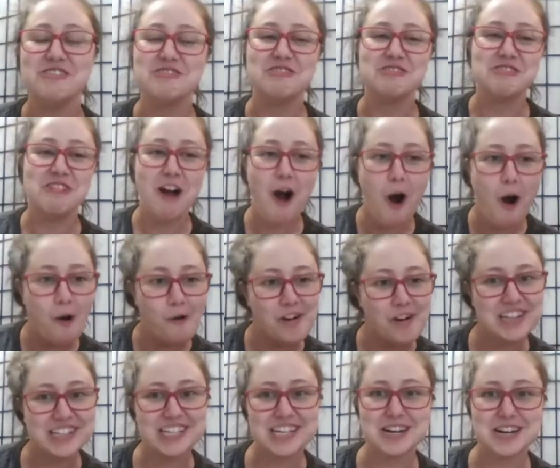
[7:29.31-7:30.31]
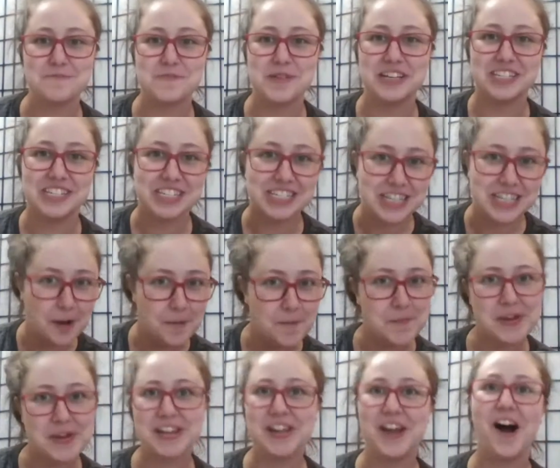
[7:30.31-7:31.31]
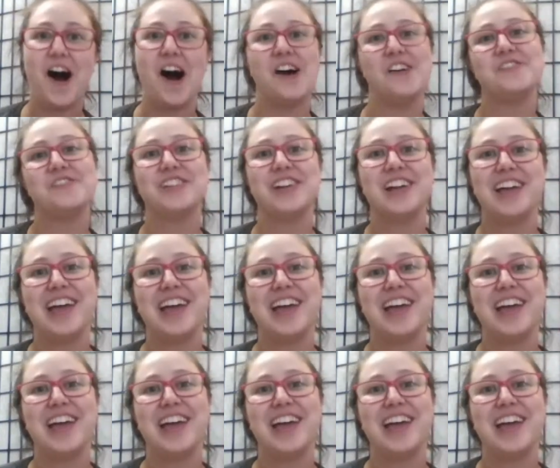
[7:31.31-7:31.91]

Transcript: You're always going to piss somebody off.